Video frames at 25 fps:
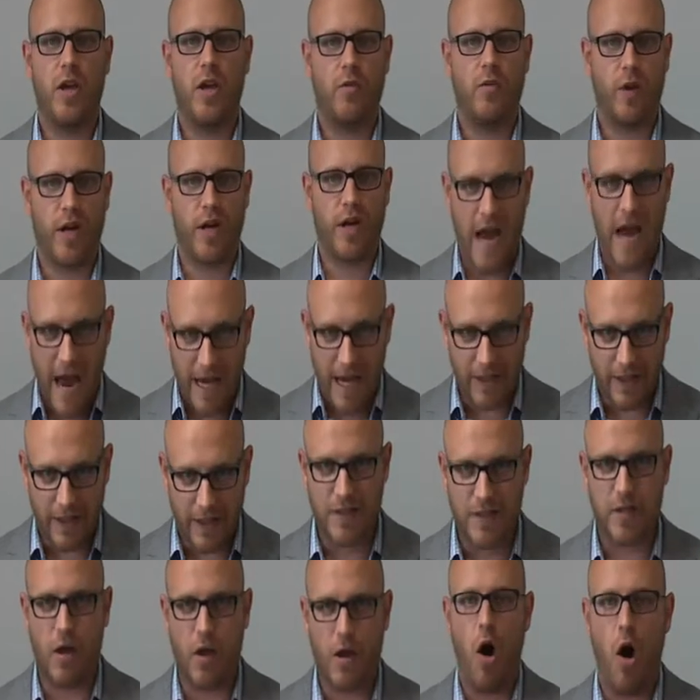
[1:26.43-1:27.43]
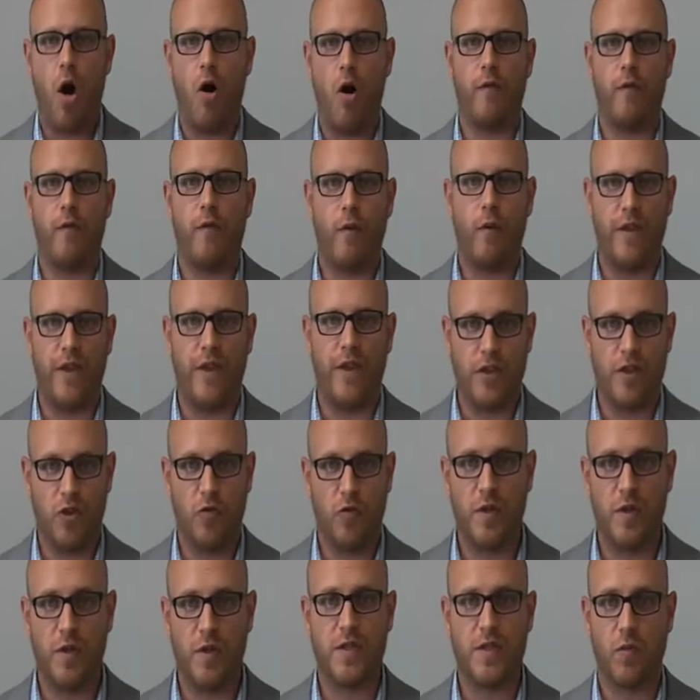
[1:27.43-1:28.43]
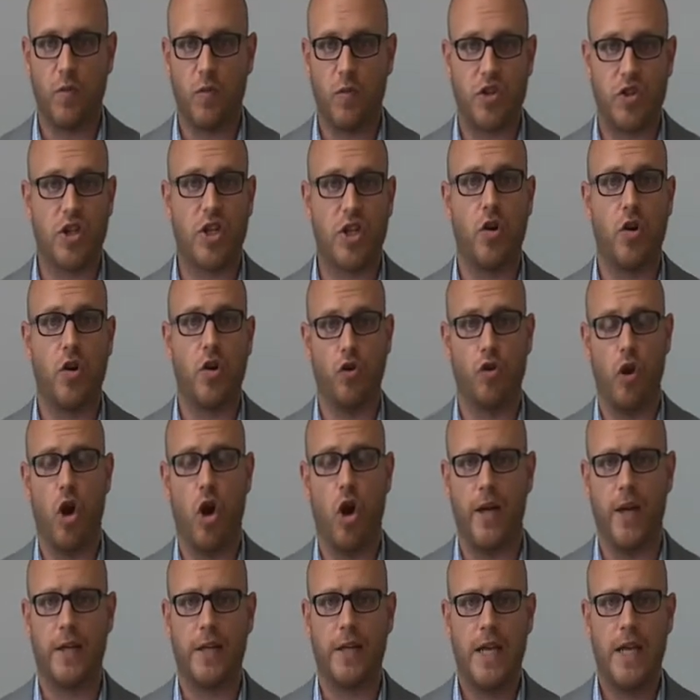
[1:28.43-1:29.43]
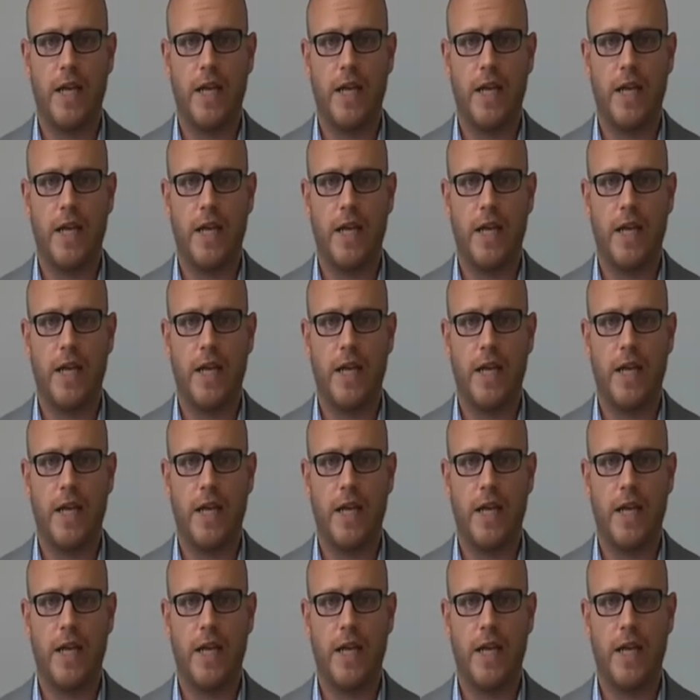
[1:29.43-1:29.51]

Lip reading: regardless of whether humans are watching or not.